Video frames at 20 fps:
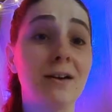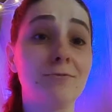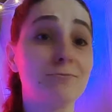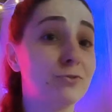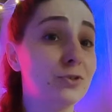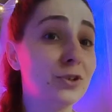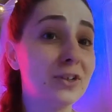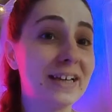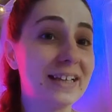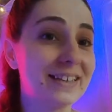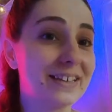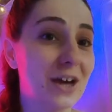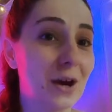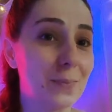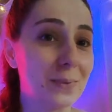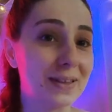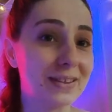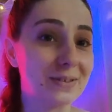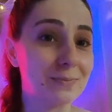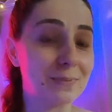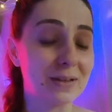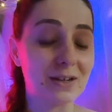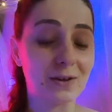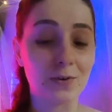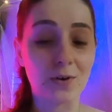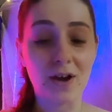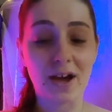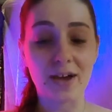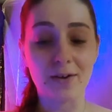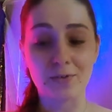you can comment below.
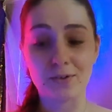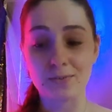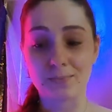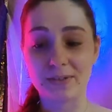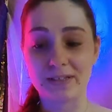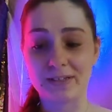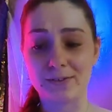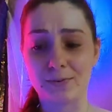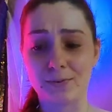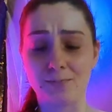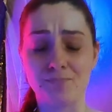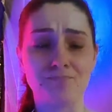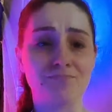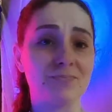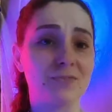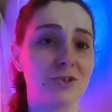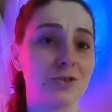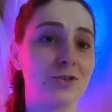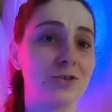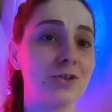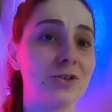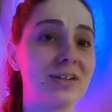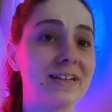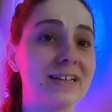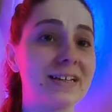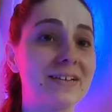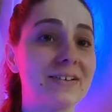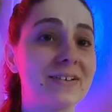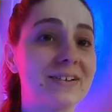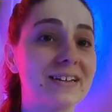I will be
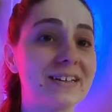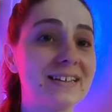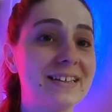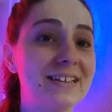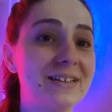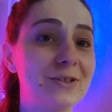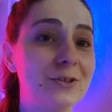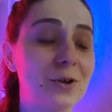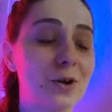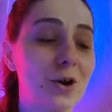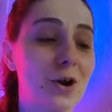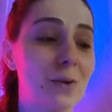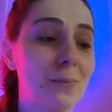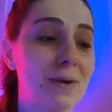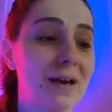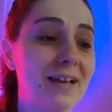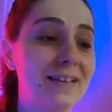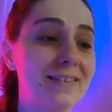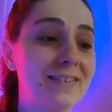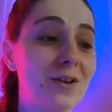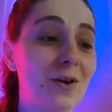surely reading your comment.